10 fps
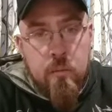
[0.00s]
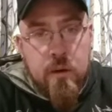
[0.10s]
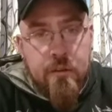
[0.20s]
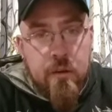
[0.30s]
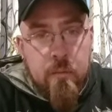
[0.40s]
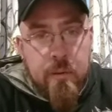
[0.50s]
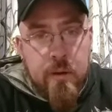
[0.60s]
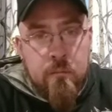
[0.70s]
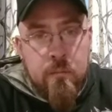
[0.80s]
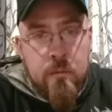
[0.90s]
But it's
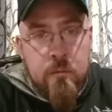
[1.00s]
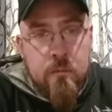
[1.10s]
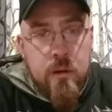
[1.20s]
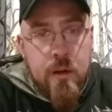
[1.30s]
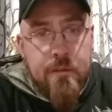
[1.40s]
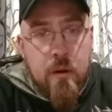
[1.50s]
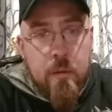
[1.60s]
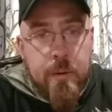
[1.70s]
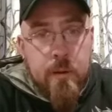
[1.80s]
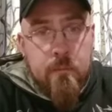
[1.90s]
open. It's
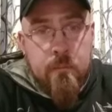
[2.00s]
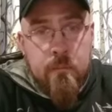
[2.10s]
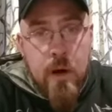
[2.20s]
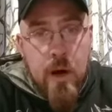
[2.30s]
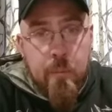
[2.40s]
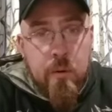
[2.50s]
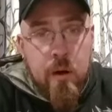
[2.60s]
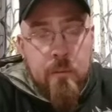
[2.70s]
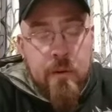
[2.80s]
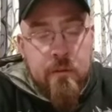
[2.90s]
open. I
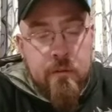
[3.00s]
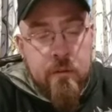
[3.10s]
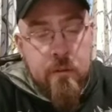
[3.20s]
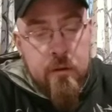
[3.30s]
promise.